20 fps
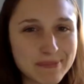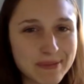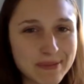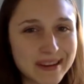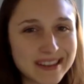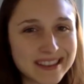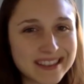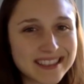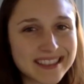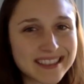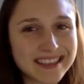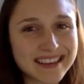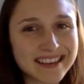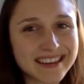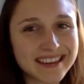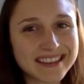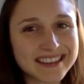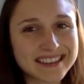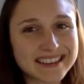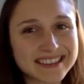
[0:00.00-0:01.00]
but
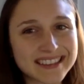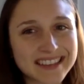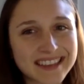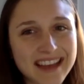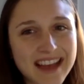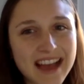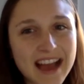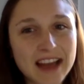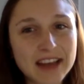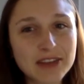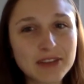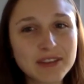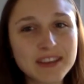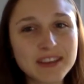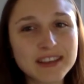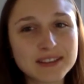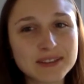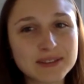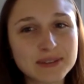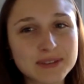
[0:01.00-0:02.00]
it's how do you
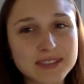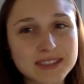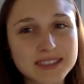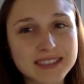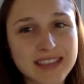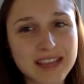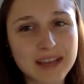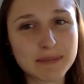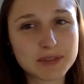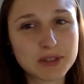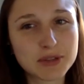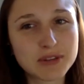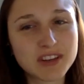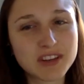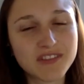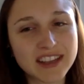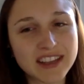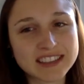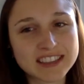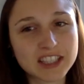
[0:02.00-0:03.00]
think SUSK helped you
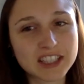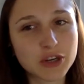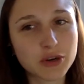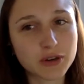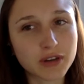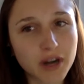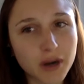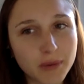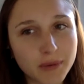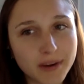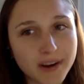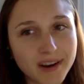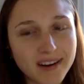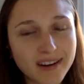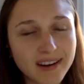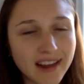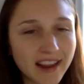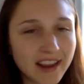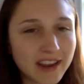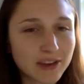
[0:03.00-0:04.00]
advance in your
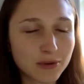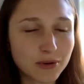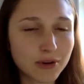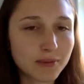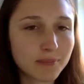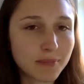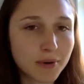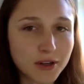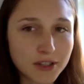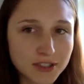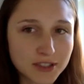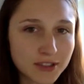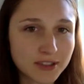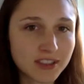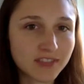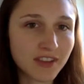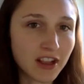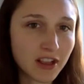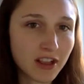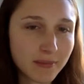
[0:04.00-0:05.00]
career and or personal
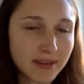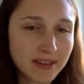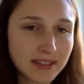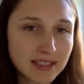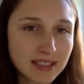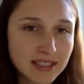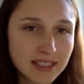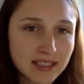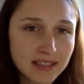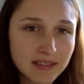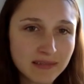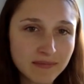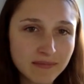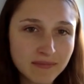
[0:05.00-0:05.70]
development?